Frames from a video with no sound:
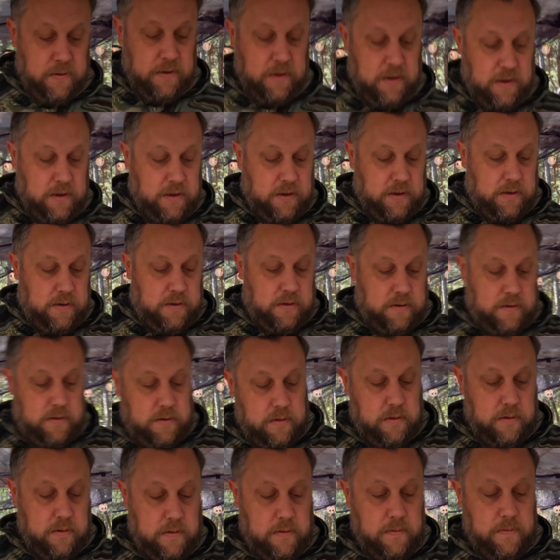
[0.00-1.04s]
Does it matter what
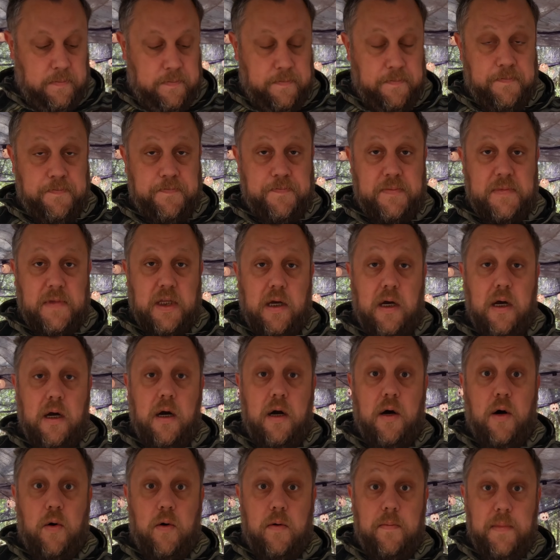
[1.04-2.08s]
kind of milk?
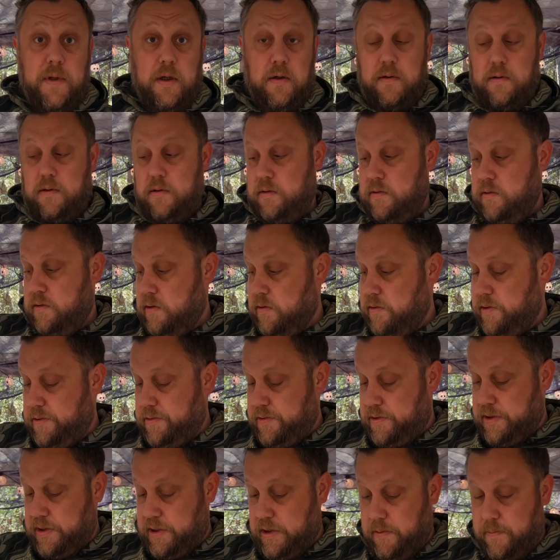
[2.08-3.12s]
Whole milk. Don't use
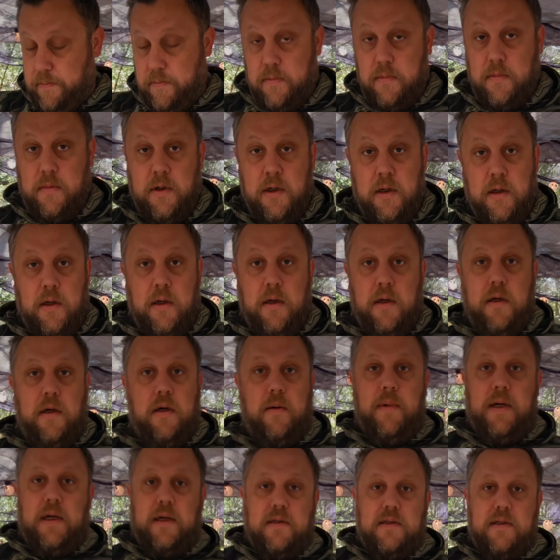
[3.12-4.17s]
skim. You're
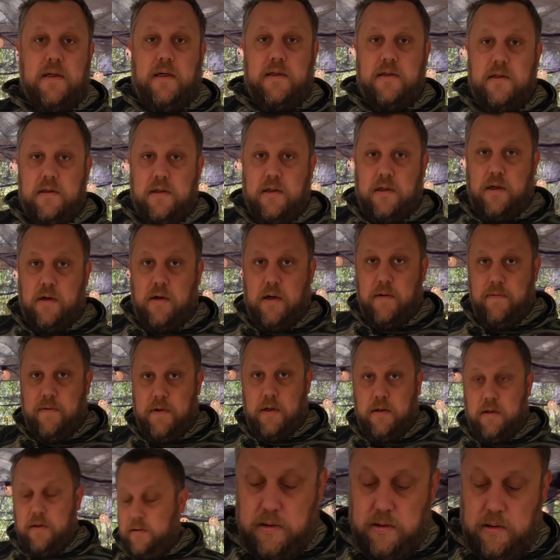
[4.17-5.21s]
making sausage and gravy.
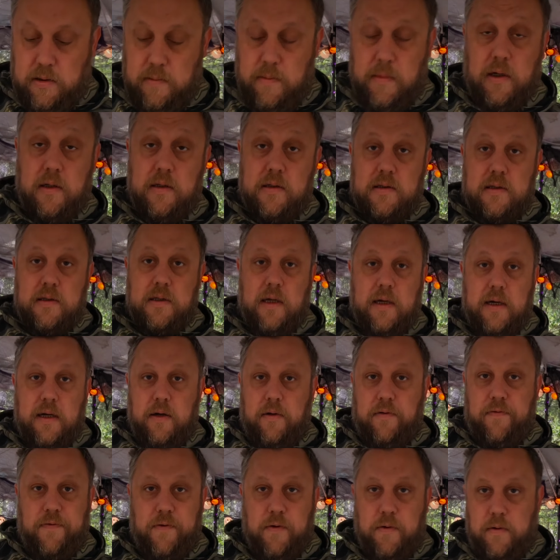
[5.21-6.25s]
Come on, it's not a
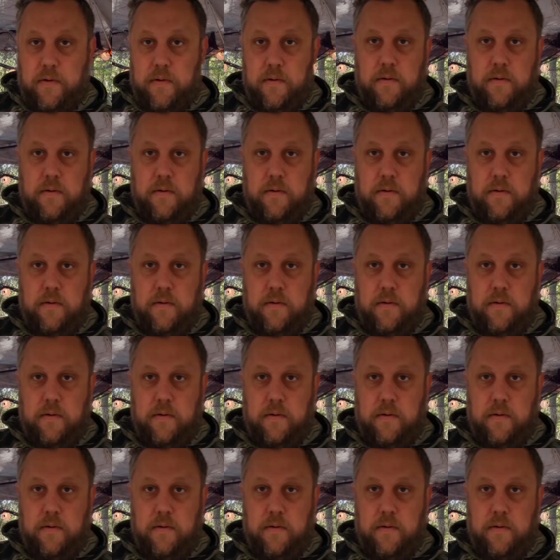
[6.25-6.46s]
health food.